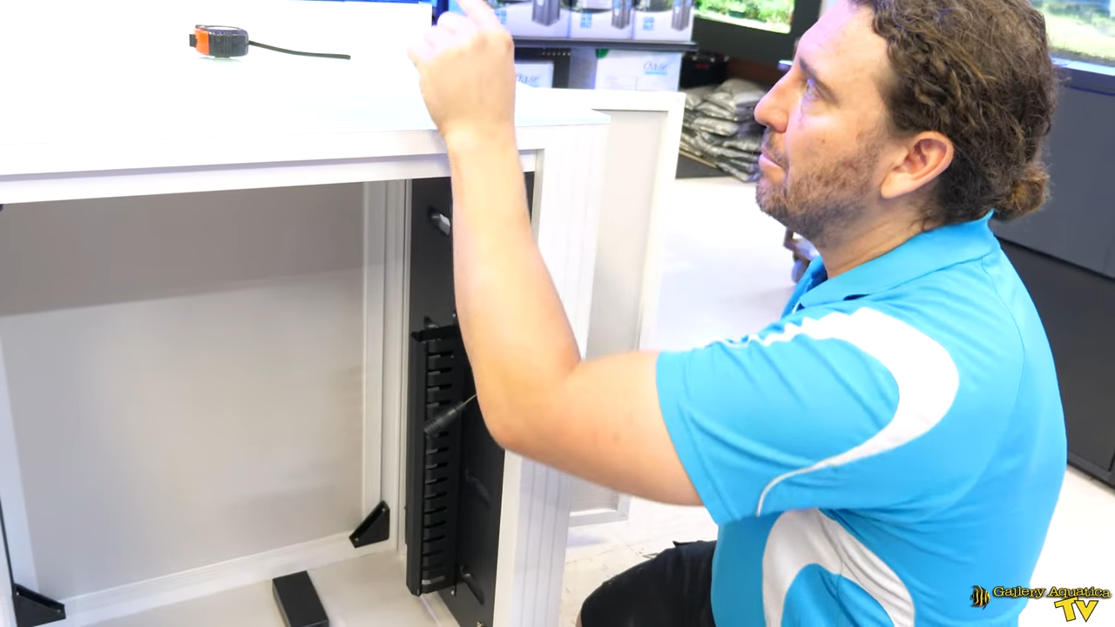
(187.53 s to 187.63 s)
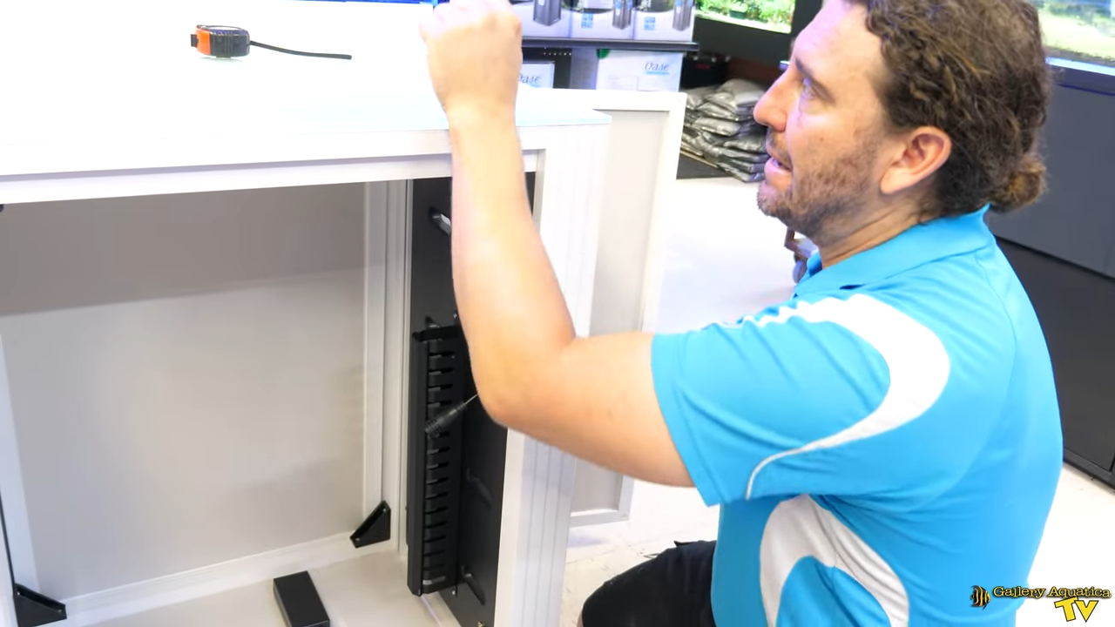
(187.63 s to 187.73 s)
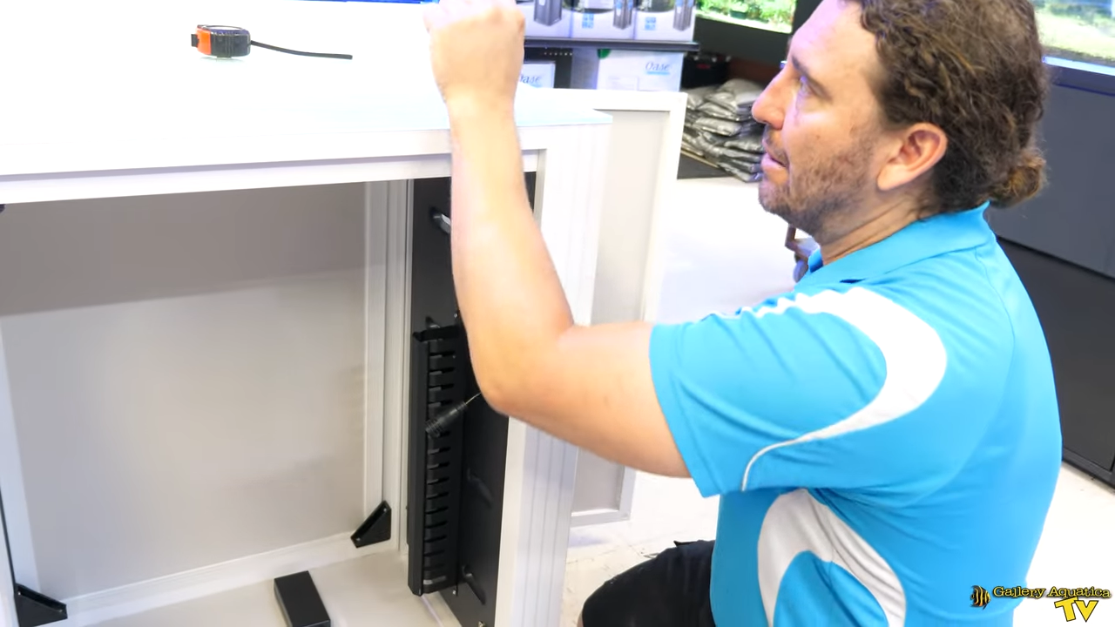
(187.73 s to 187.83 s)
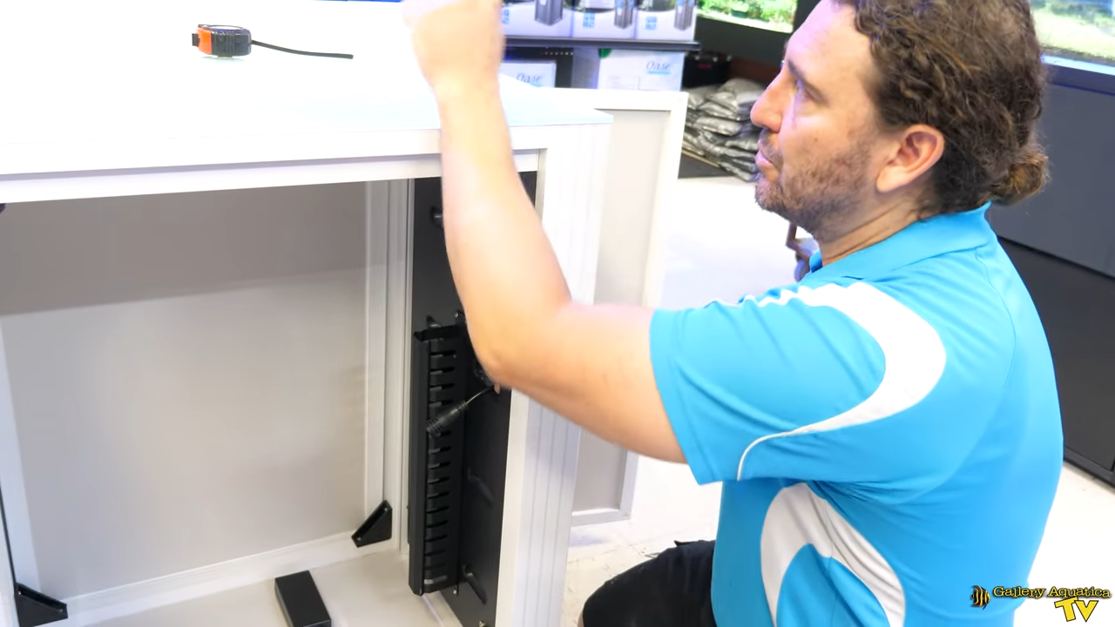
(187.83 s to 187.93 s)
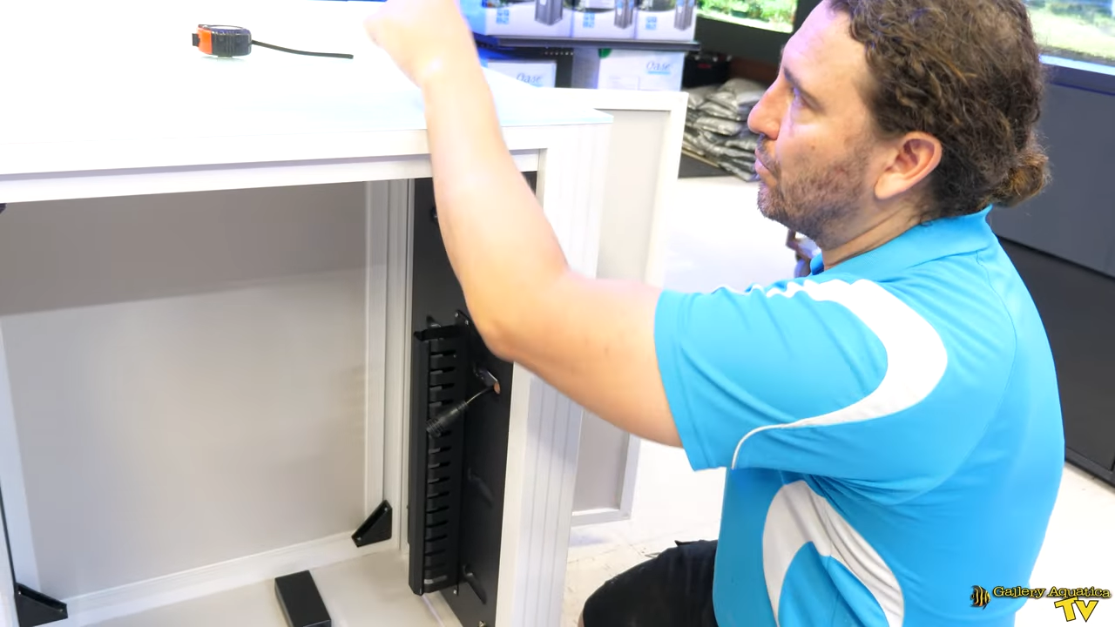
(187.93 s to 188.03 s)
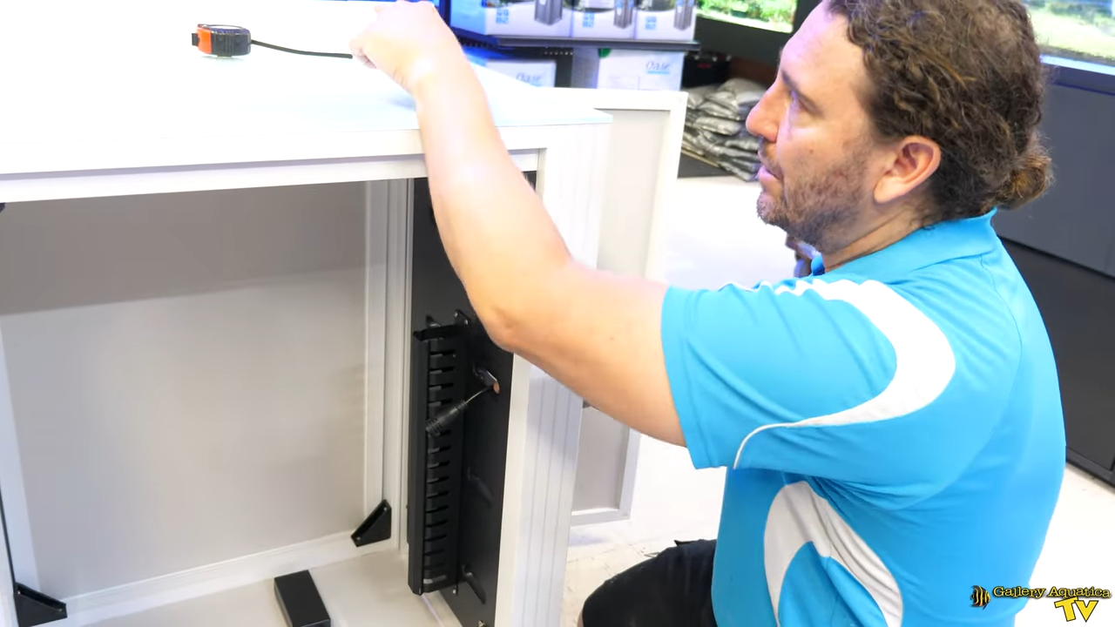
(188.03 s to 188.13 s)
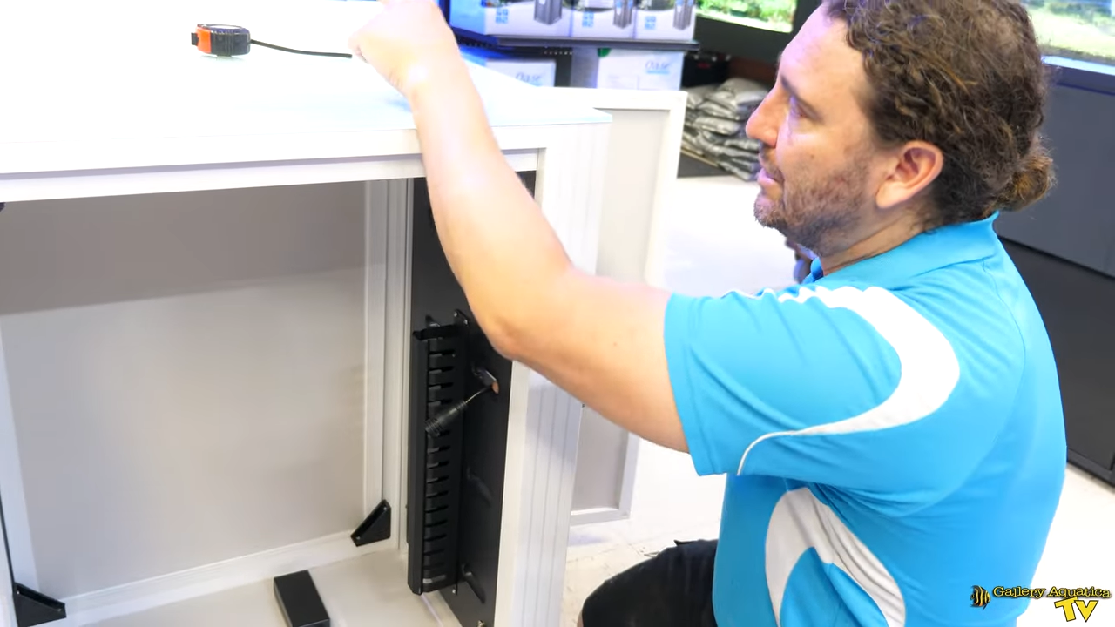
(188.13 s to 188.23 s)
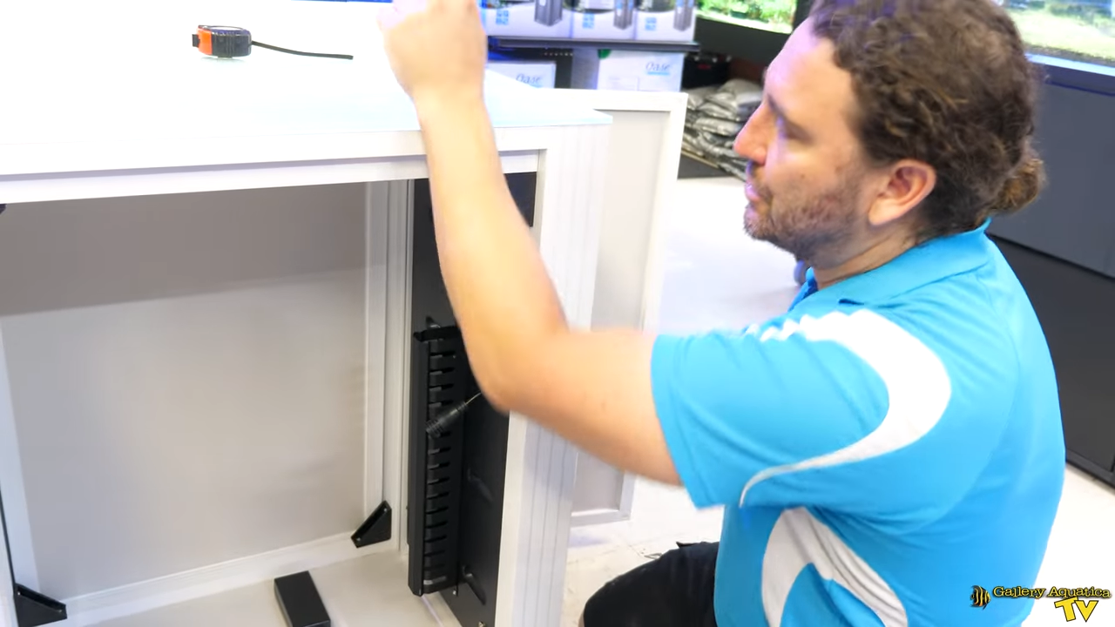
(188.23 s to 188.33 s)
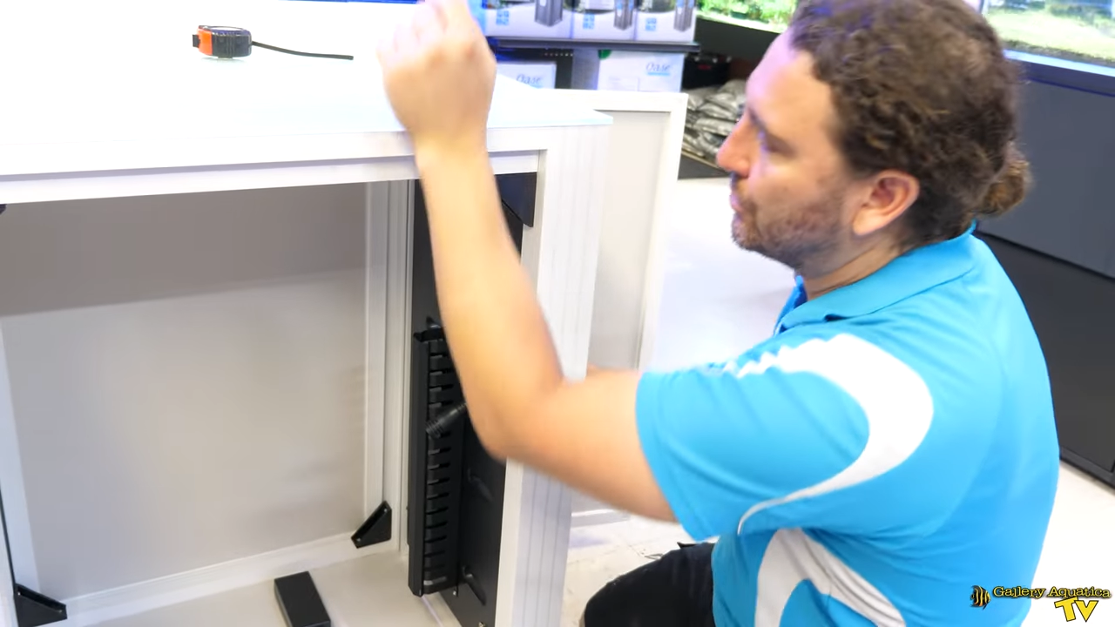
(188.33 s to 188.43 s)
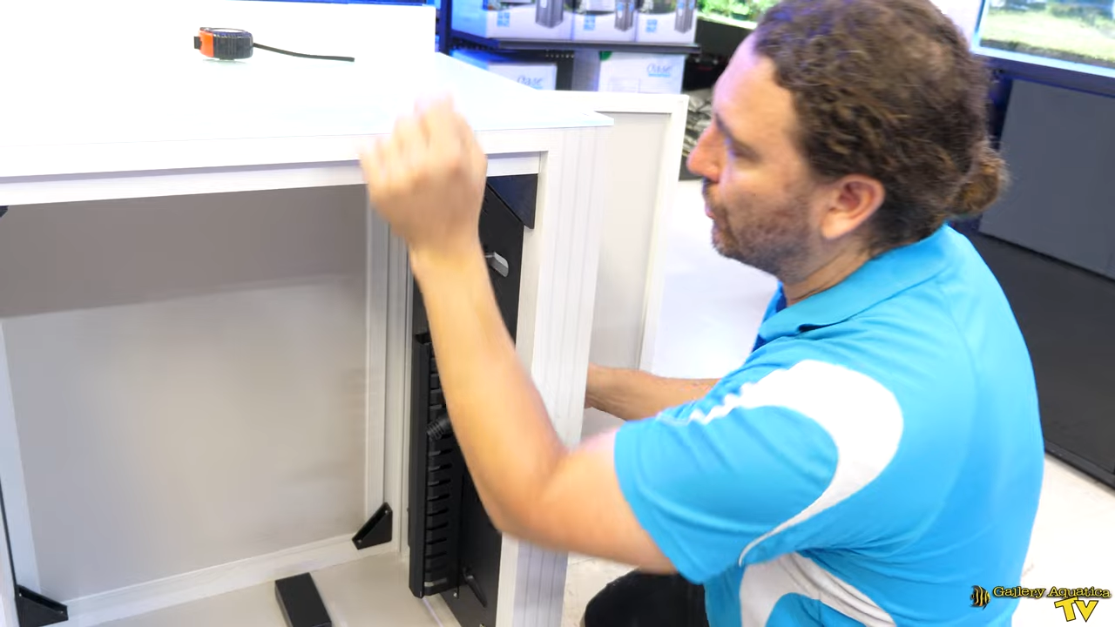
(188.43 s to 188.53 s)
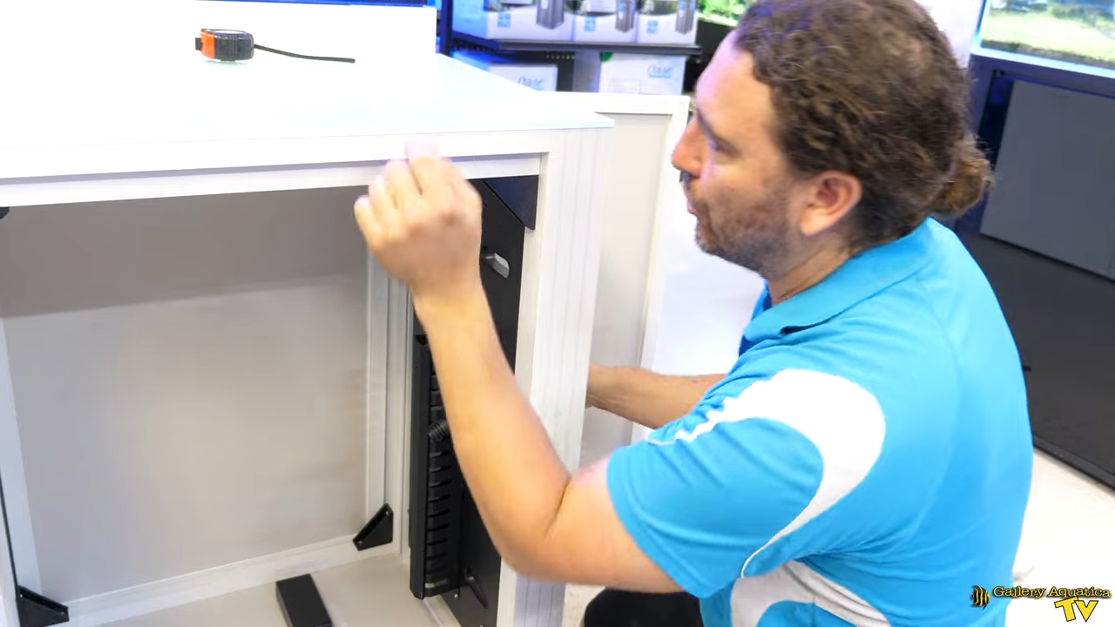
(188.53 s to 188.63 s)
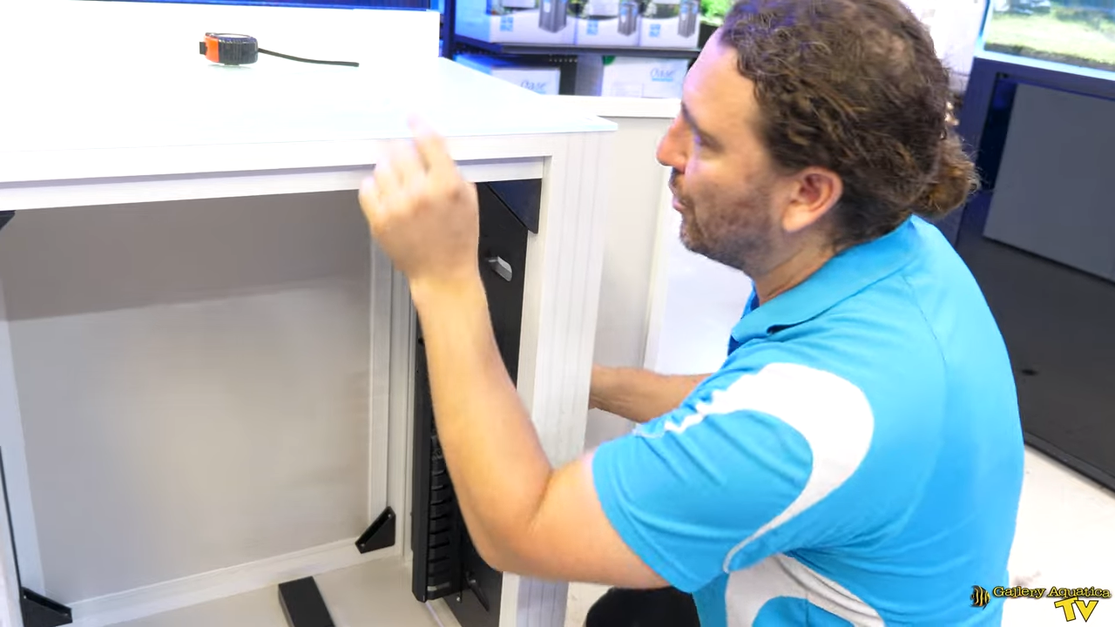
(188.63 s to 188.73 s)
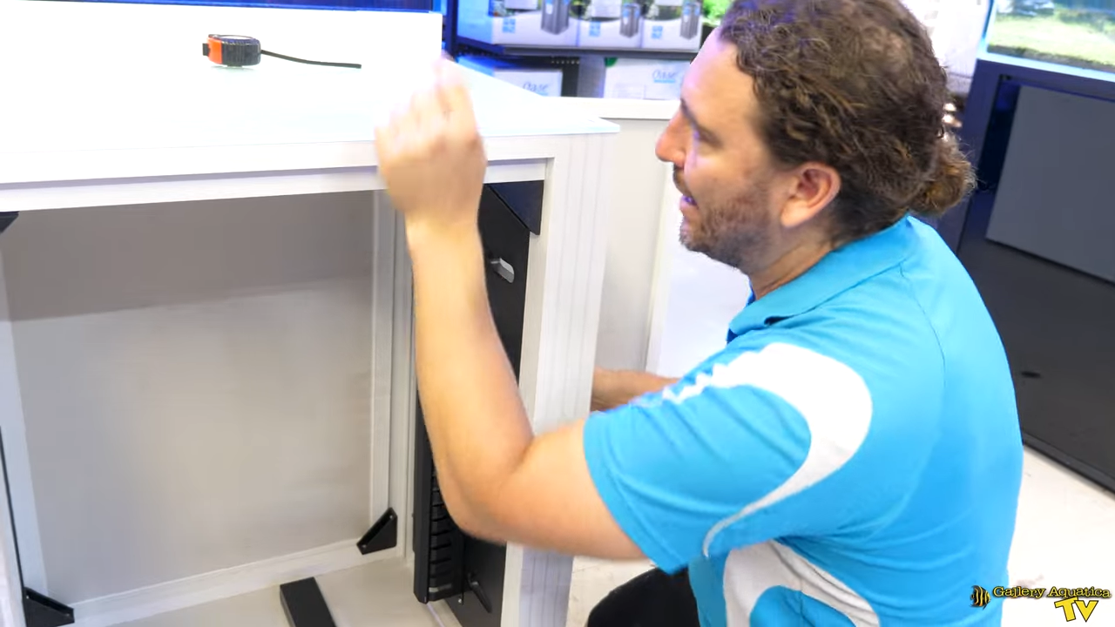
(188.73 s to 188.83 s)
be able to reach through